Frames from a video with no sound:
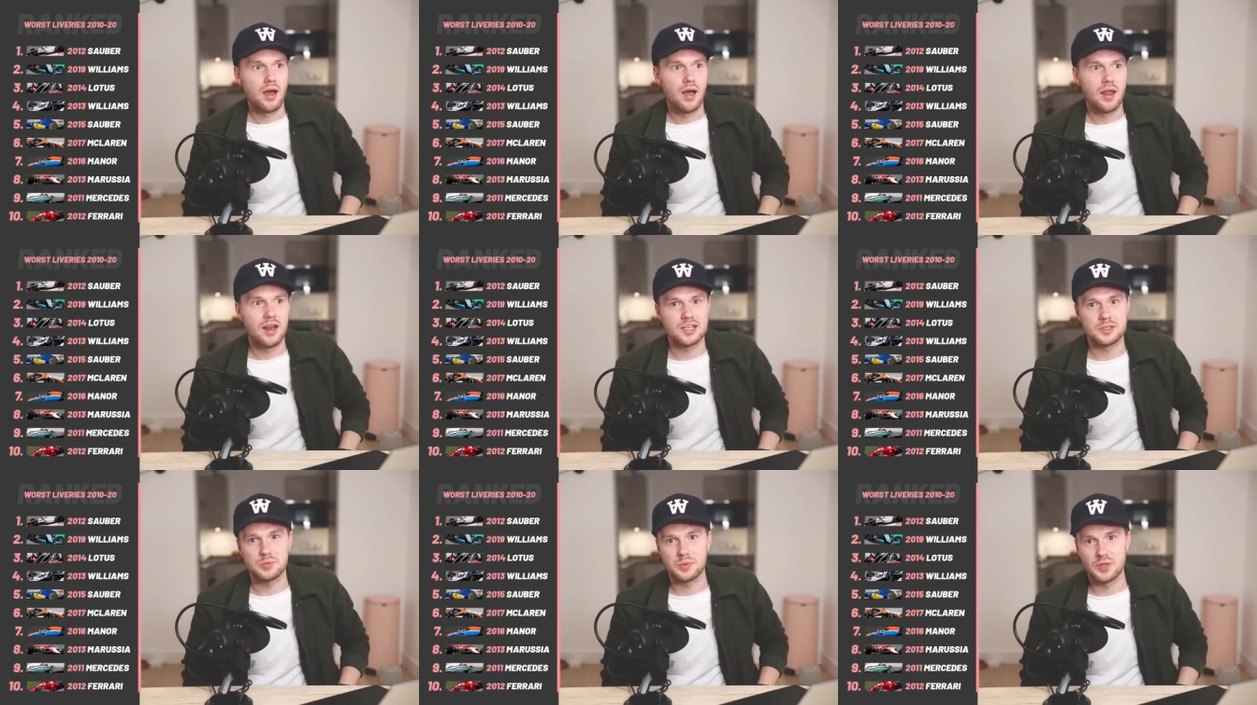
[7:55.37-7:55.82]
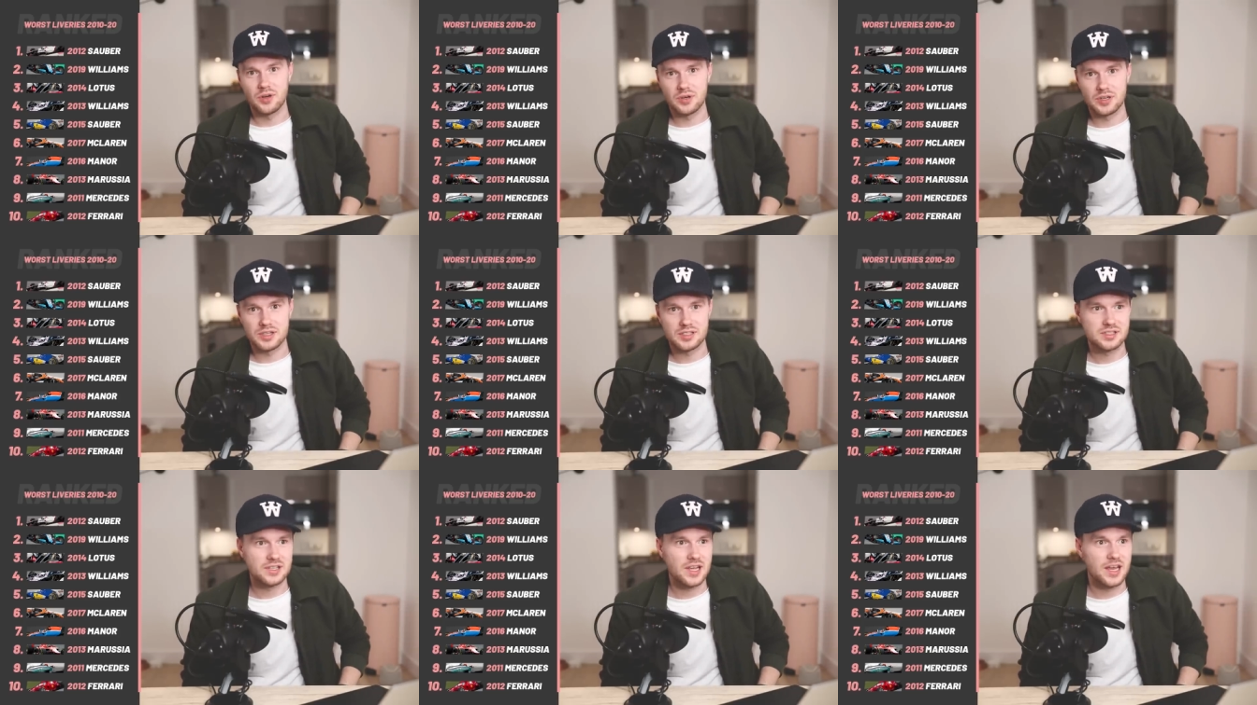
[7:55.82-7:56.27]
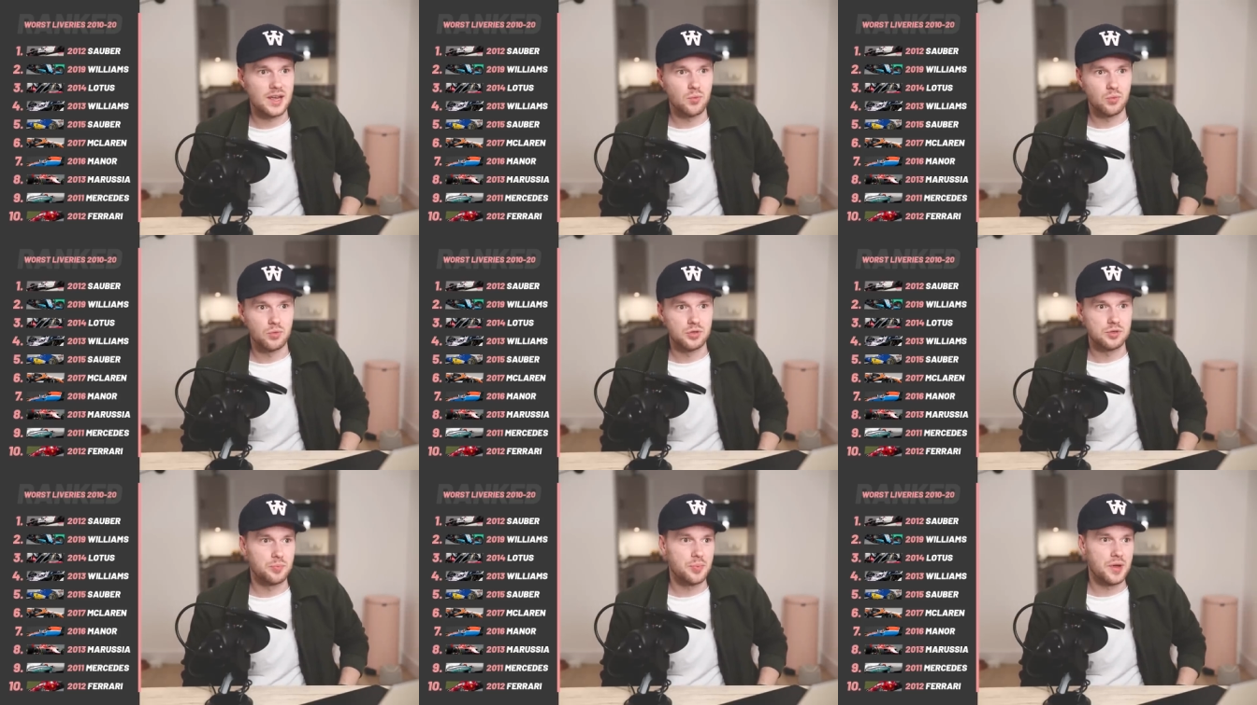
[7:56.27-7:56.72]
Let's be honest,
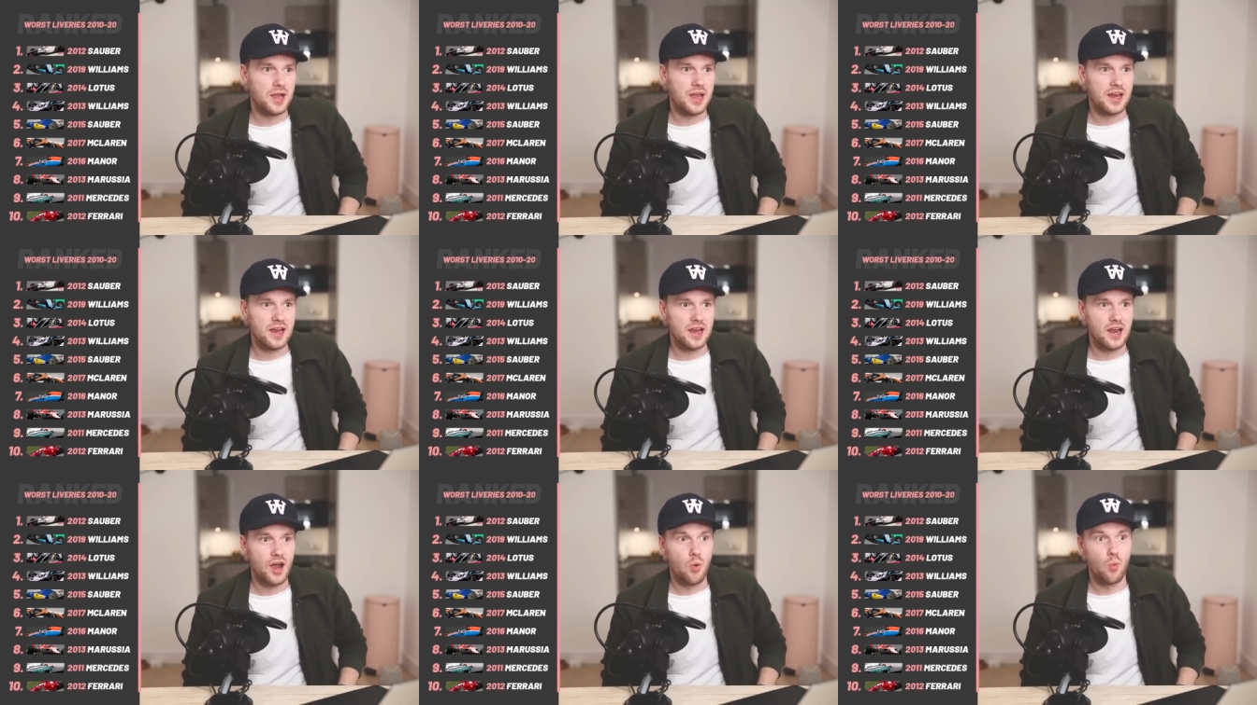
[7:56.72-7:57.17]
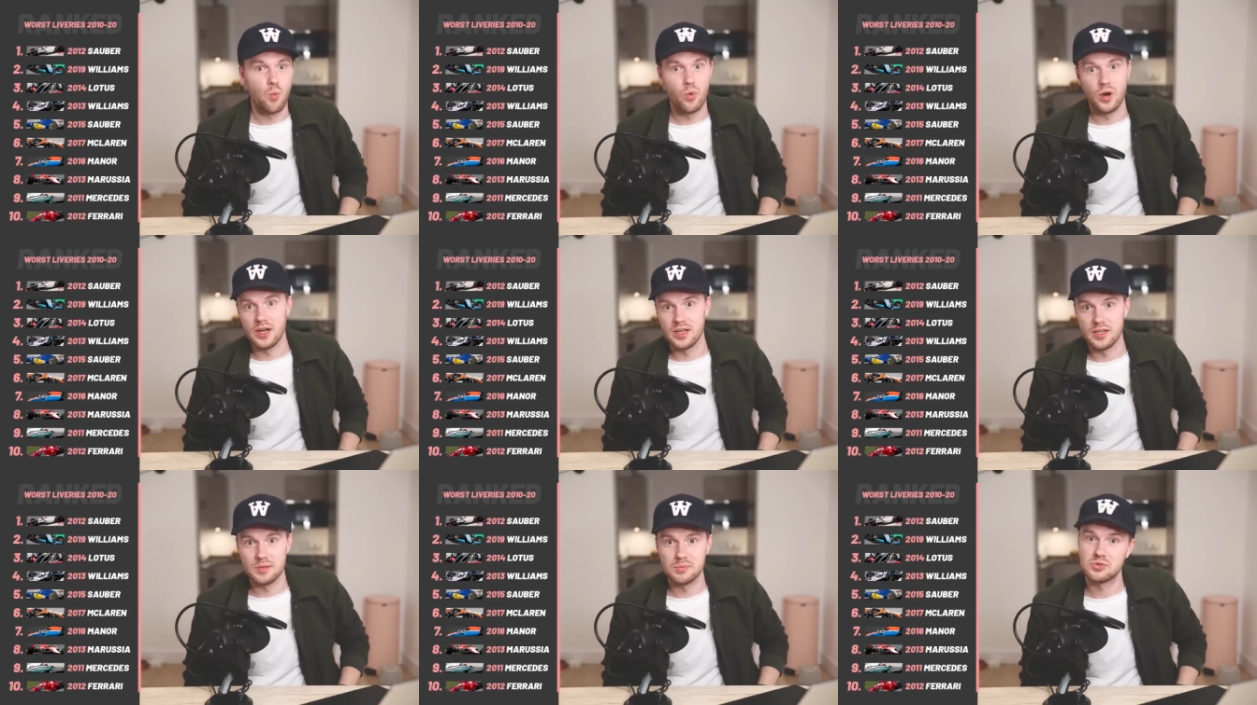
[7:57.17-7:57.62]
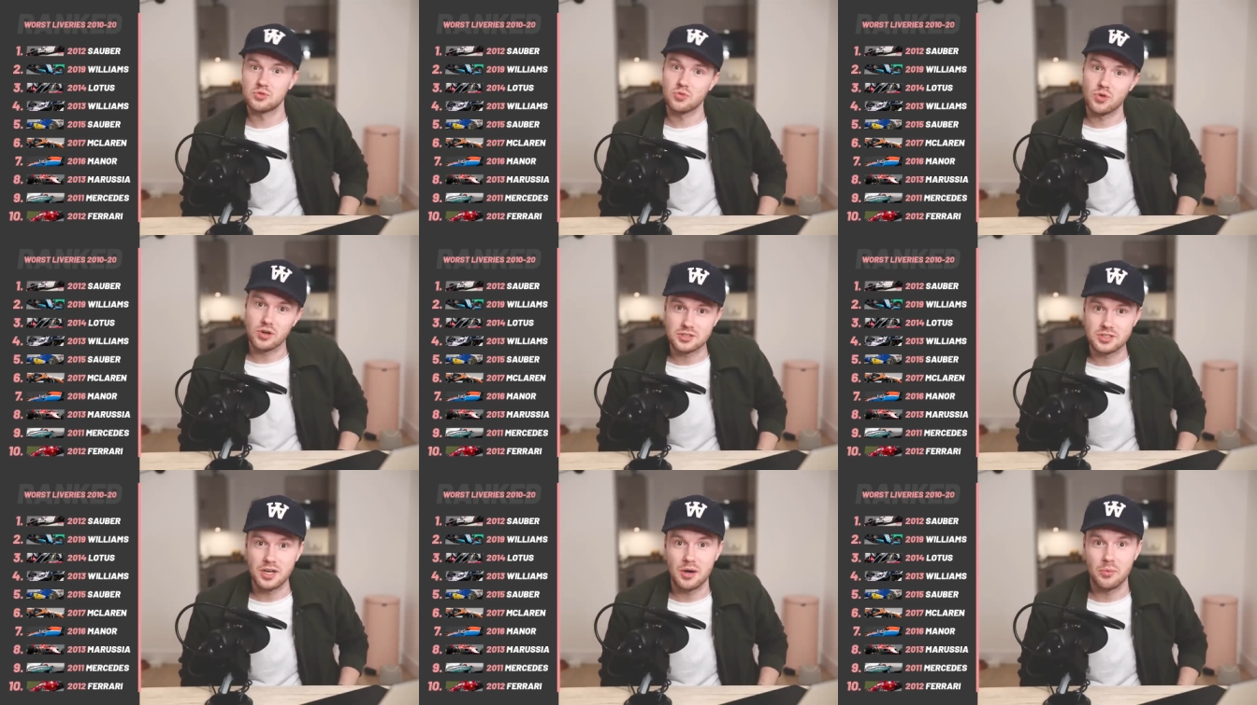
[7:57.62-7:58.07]
it would be Williams
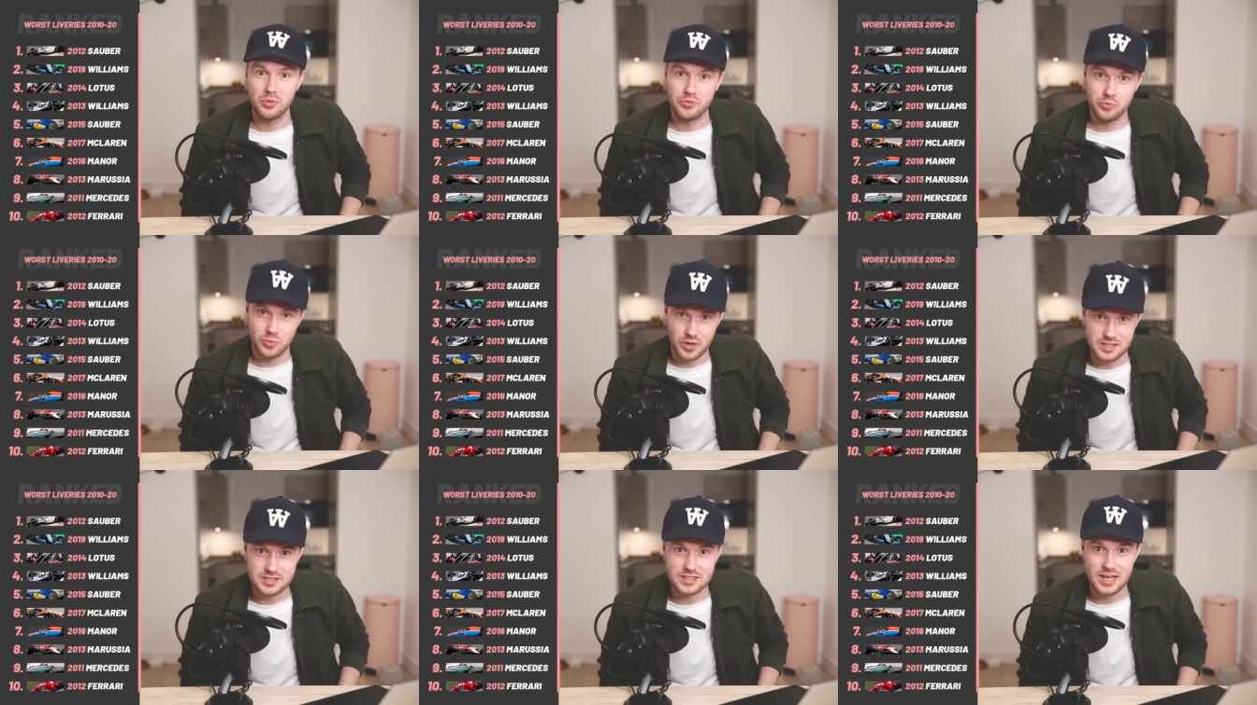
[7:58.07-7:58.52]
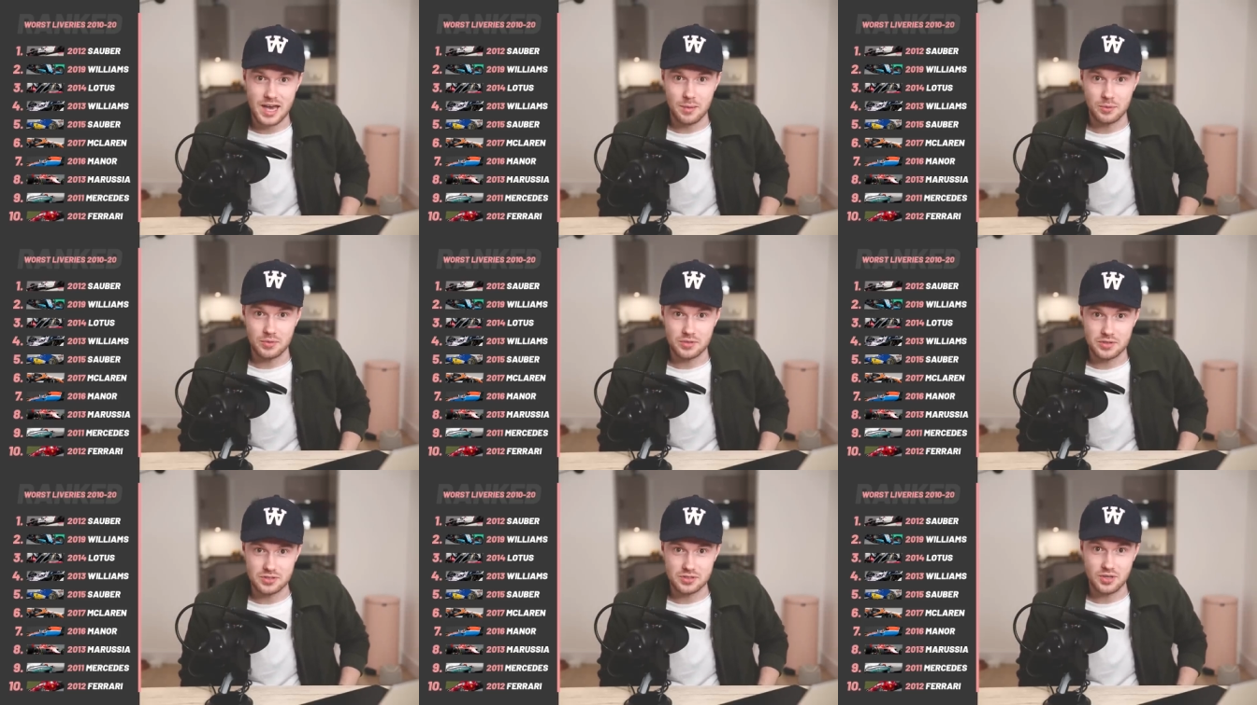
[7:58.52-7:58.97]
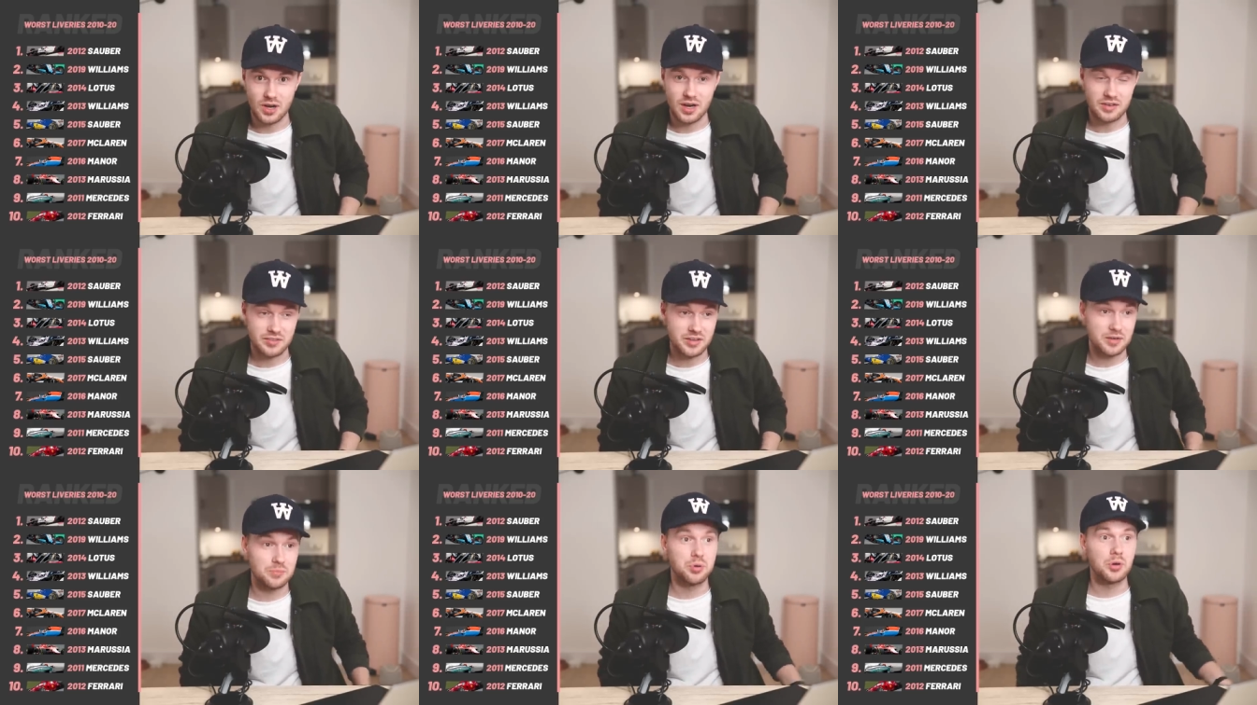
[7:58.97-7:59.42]
rocked up with West Ham on the
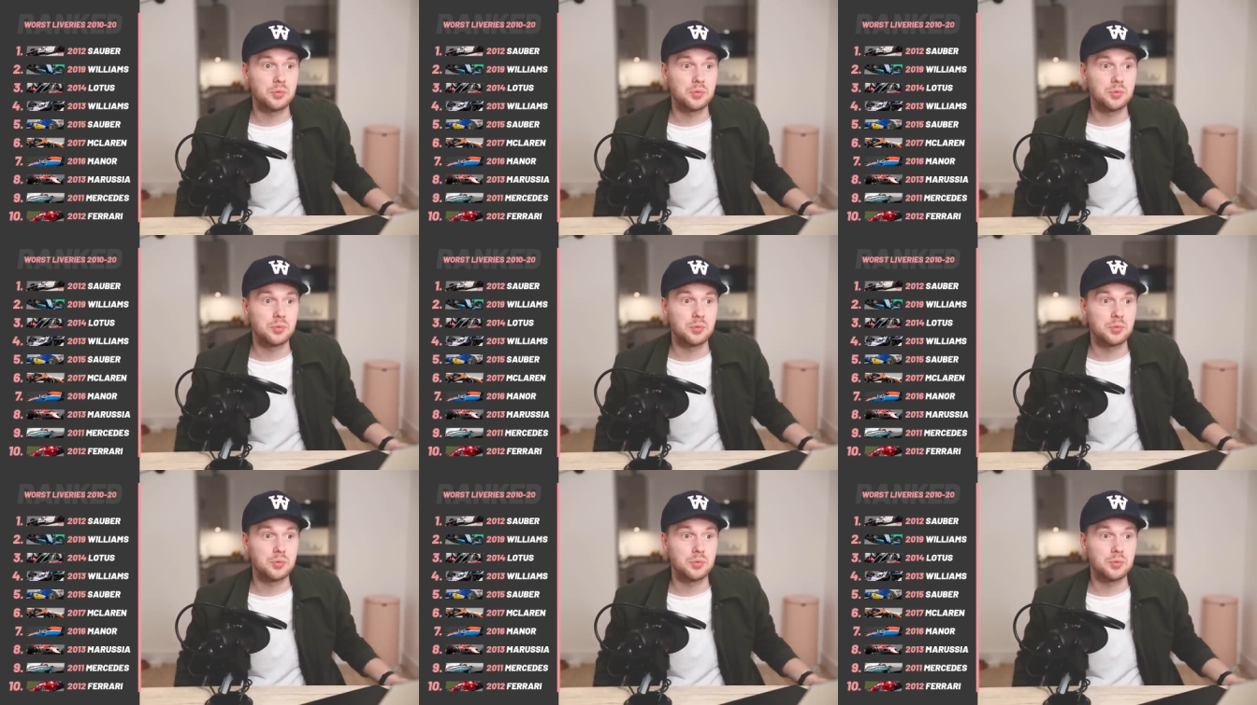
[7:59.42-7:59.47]
side of it,